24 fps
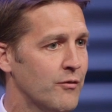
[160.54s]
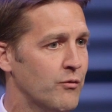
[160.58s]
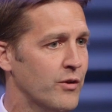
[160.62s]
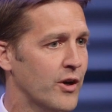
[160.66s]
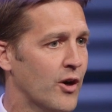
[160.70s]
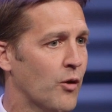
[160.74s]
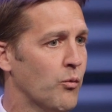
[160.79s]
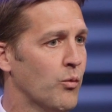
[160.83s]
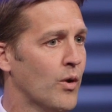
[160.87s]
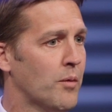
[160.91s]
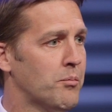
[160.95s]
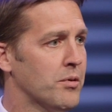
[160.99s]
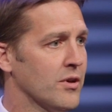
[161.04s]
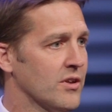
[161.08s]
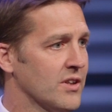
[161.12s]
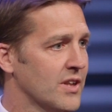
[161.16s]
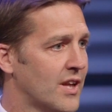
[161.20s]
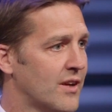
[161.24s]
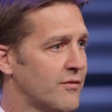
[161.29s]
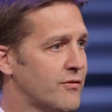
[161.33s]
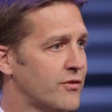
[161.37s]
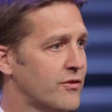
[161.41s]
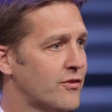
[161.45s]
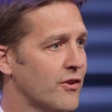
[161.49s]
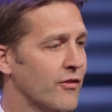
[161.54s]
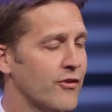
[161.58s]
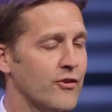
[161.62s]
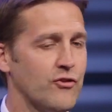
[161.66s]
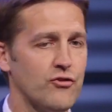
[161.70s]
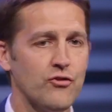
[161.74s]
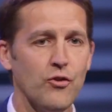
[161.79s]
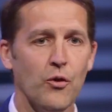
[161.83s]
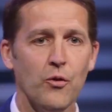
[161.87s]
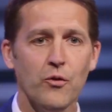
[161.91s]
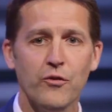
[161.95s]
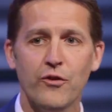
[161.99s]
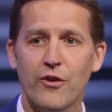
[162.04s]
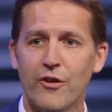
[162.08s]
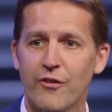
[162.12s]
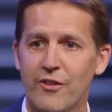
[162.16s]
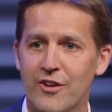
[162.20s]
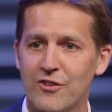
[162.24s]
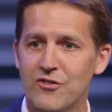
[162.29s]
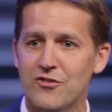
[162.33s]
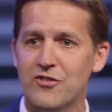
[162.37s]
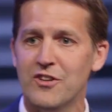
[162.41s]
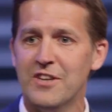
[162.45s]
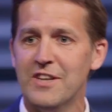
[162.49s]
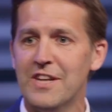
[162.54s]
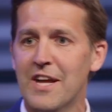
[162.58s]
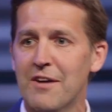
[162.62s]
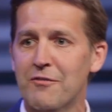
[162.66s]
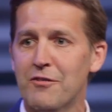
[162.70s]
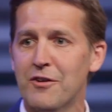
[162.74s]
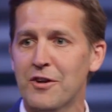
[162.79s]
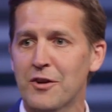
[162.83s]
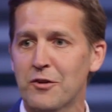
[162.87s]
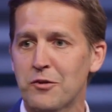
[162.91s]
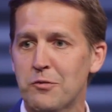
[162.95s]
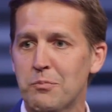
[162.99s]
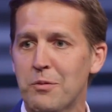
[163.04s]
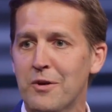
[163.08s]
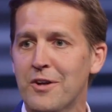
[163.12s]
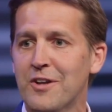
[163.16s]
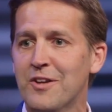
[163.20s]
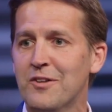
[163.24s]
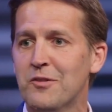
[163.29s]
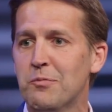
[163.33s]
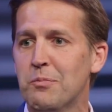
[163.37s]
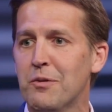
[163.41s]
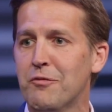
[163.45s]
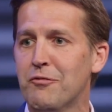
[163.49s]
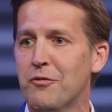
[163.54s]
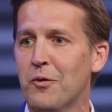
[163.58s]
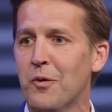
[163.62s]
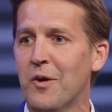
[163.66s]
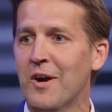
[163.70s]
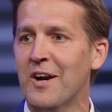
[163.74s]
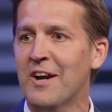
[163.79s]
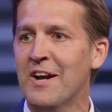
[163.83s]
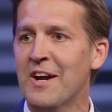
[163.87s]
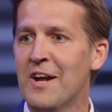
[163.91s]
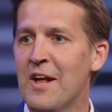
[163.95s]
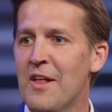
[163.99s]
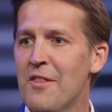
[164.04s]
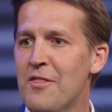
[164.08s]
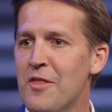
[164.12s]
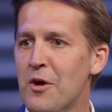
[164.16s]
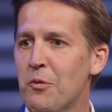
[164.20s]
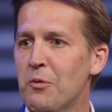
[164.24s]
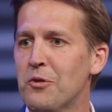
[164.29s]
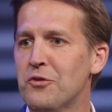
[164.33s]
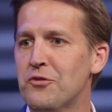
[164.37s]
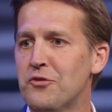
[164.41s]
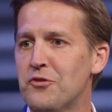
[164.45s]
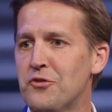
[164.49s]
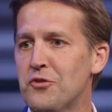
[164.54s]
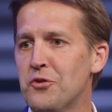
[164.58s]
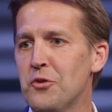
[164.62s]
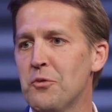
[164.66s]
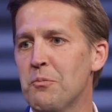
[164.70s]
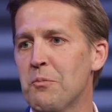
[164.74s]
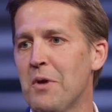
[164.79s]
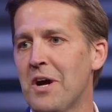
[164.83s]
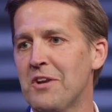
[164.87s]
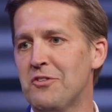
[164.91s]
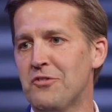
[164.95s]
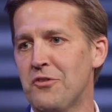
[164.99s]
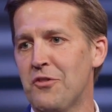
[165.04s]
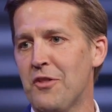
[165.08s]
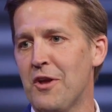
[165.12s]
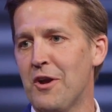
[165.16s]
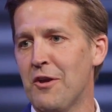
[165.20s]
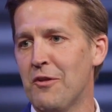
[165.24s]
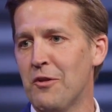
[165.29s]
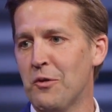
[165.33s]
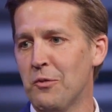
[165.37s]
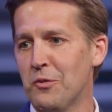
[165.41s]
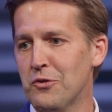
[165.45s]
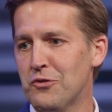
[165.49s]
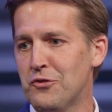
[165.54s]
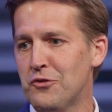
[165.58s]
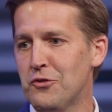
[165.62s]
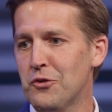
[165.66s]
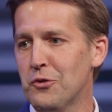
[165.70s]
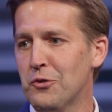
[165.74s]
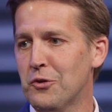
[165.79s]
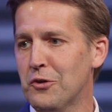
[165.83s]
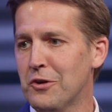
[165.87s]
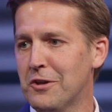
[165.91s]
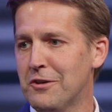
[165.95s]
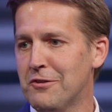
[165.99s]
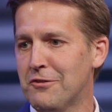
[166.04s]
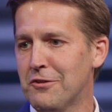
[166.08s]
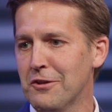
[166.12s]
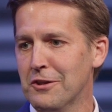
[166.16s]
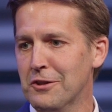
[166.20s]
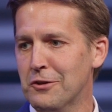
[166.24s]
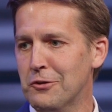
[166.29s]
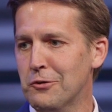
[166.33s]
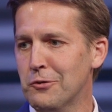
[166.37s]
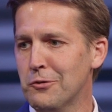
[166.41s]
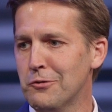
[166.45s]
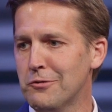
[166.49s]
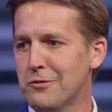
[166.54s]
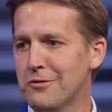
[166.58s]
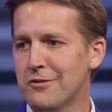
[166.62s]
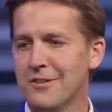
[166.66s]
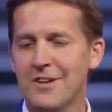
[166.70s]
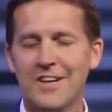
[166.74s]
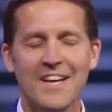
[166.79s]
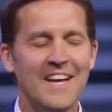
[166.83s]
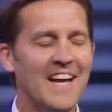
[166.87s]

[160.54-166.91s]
rubber gloves to the shoulder that she'd never experienced before, there was too much there that was too good to lose.